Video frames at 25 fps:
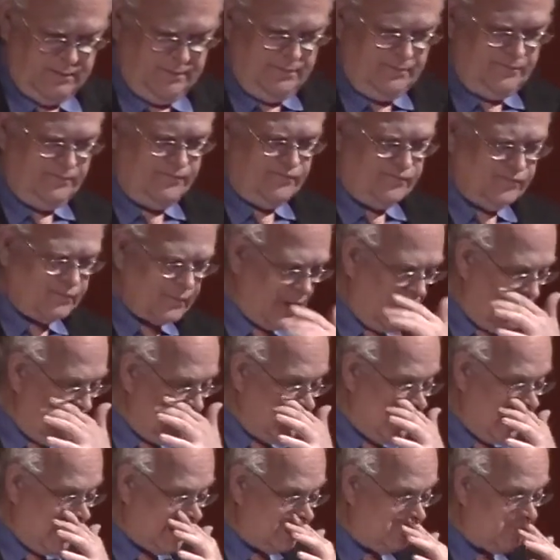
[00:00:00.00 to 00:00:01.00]

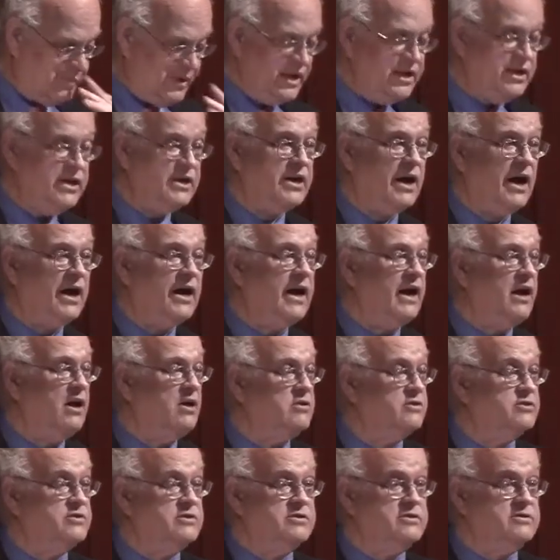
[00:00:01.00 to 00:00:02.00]
Not opinion I
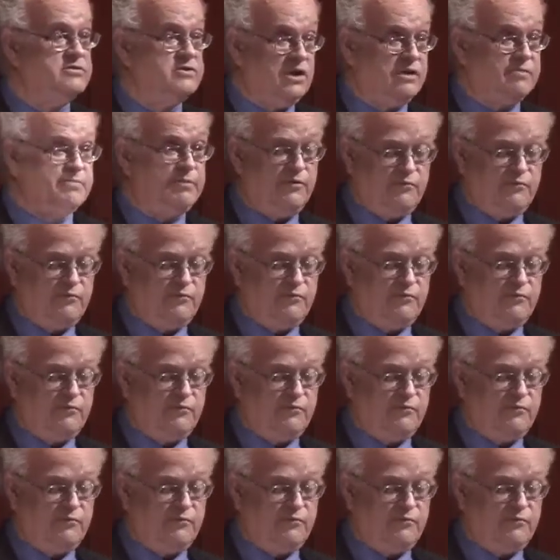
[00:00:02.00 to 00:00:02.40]
held just